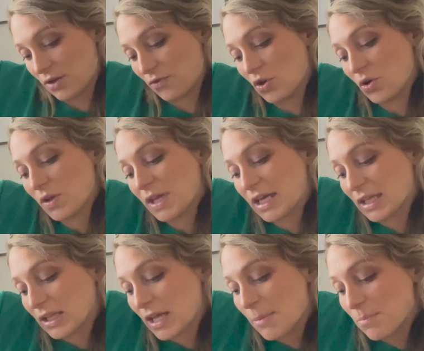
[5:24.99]
if you don't like
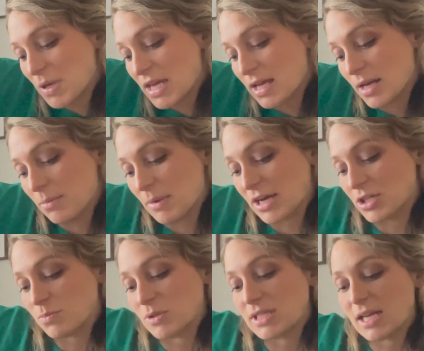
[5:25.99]
lumpy
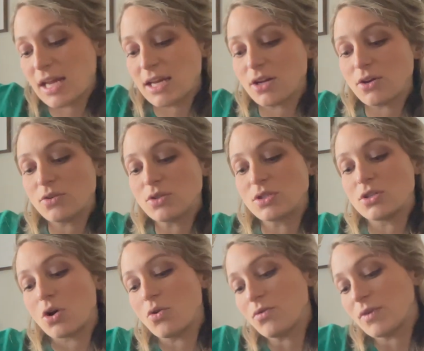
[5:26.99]
mashed potatoes,
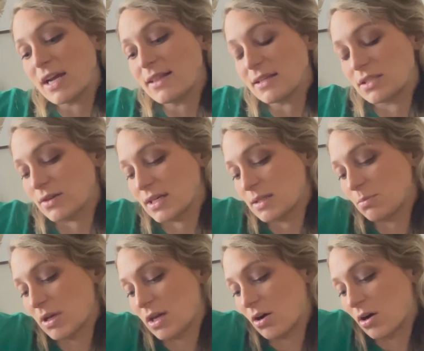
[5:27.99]
don't write this
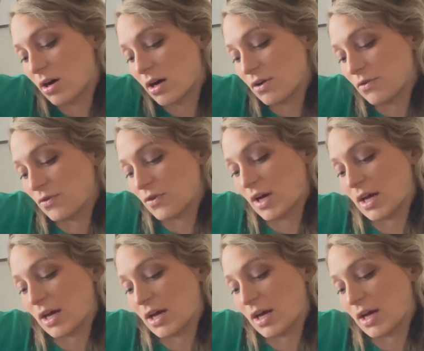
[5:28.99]
recipe off.